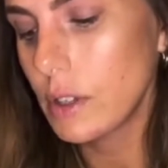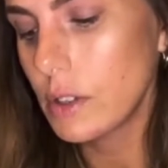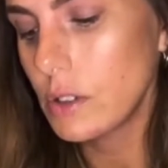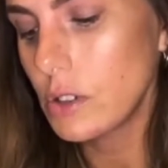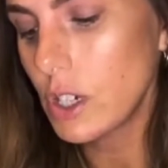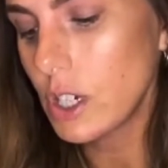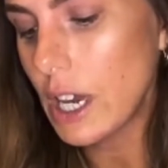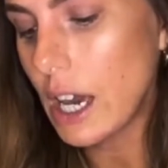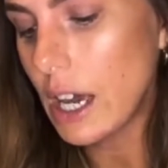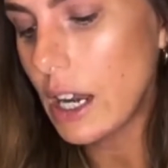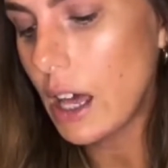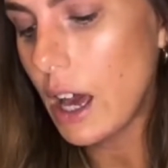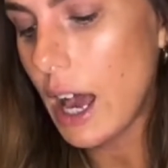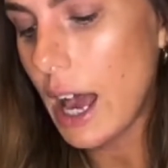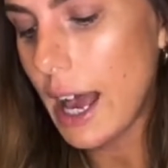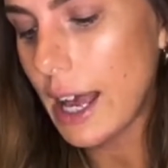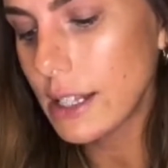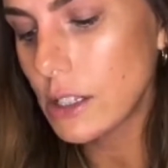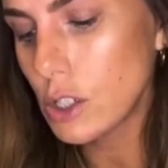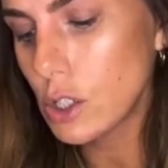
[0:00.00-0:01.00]

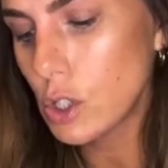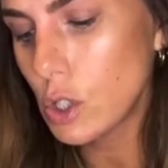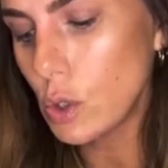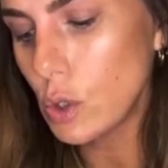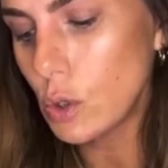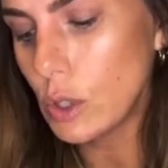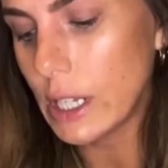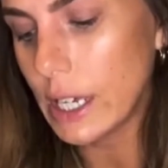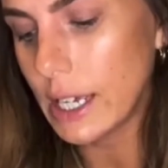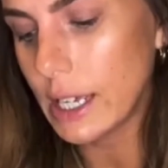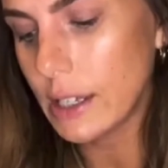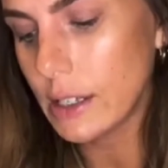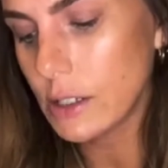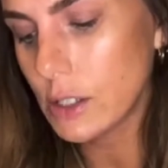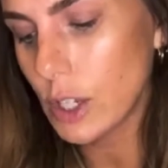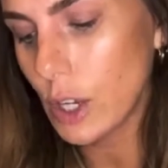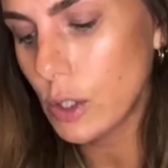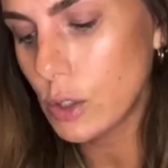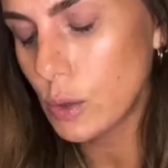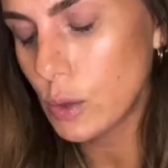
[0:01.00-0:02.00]
Nagella Ansuli
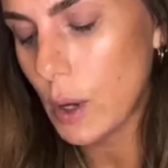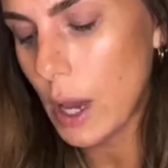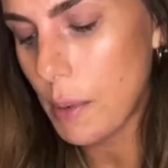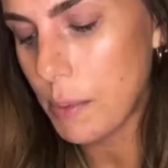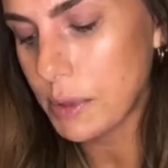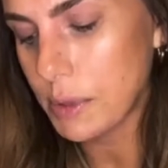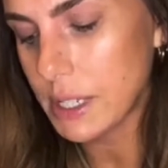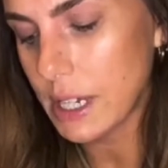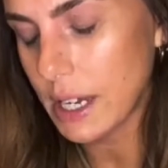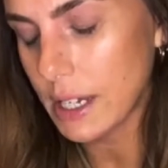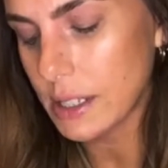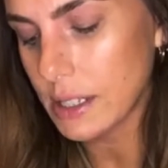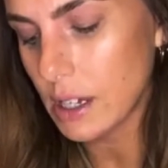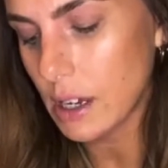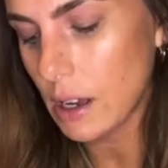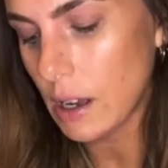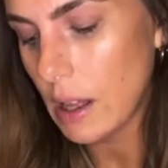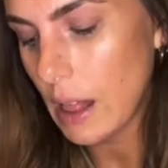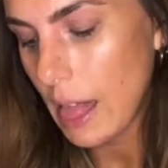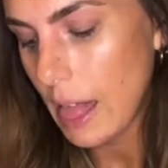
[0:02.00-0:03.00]
Total Hair
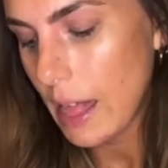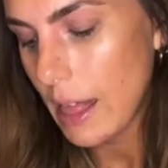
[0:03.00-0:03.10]
Protector.